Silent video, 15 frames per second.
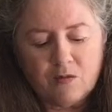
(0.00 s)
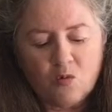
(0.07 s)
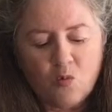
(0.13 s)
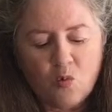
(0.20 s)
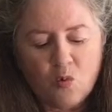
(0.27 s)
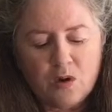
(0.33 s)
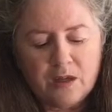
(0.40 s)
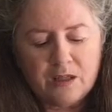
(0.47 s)

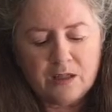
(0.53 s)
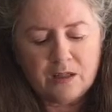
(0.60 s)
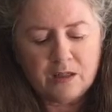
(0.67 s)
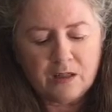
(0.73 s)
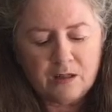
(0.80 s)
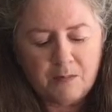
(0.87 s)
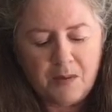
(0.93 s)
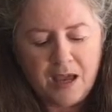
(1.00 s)

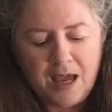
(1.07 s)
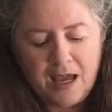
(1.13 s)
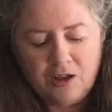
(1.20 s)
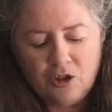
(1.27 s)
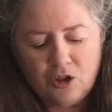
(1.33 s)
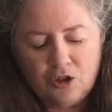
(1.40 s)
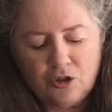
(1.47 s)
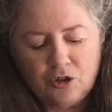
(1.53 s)
one
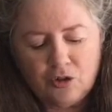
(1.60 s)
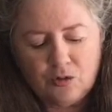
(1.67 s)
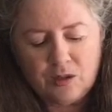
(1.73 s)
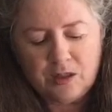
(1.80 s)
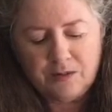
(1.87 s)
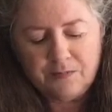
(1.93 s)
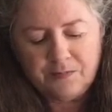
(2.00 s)
pass should do it.